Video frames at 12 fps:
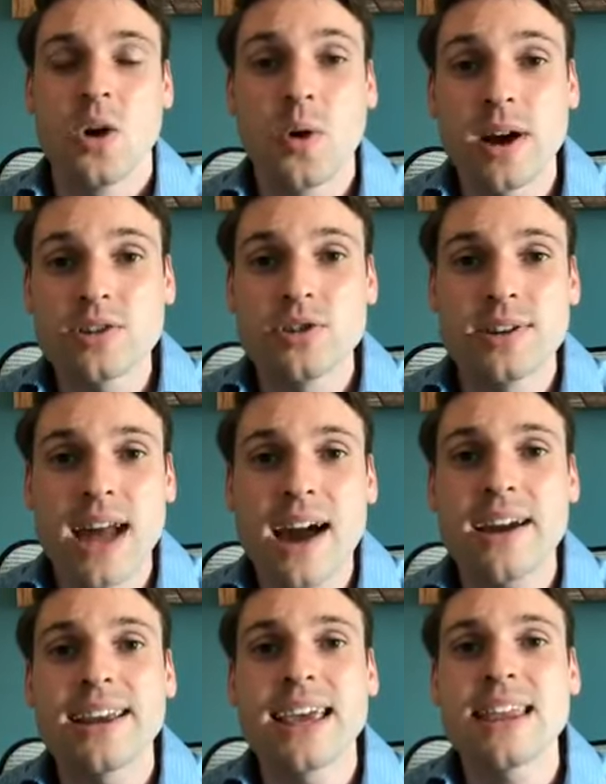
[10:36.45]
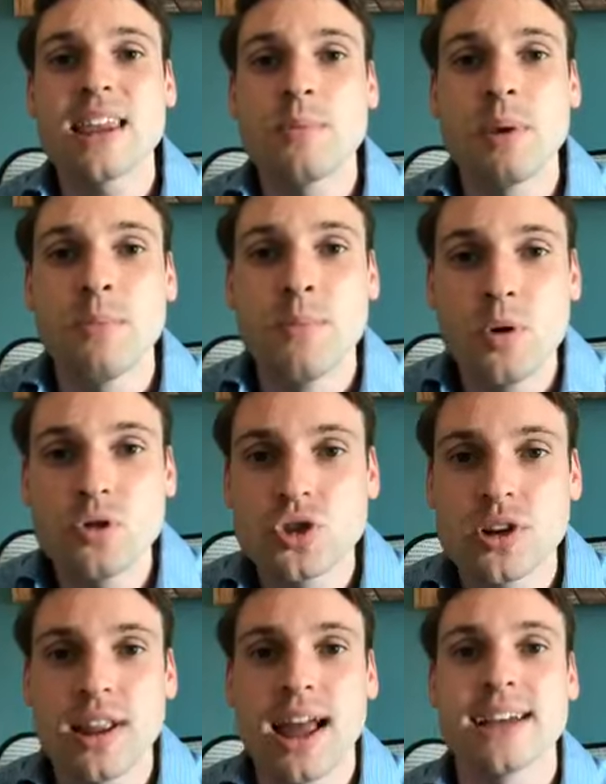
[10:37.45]
or else you're not going to get them
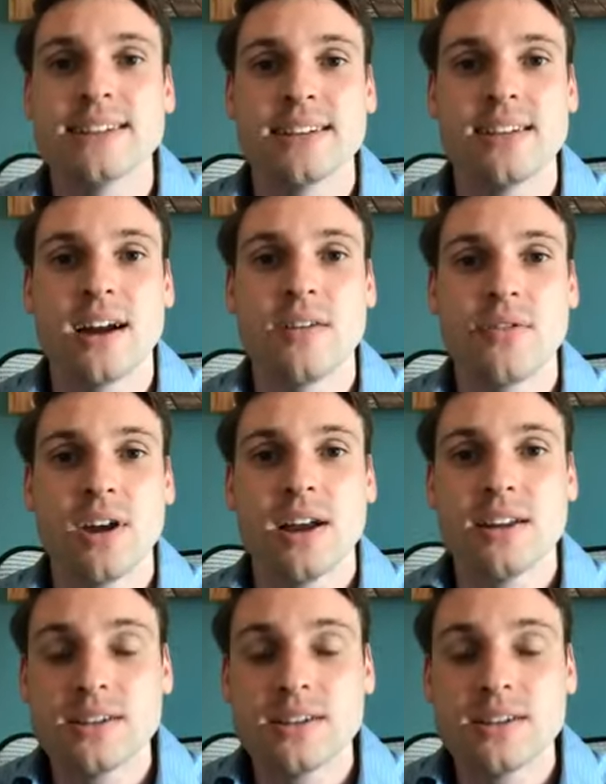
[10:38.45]
emotionalized enough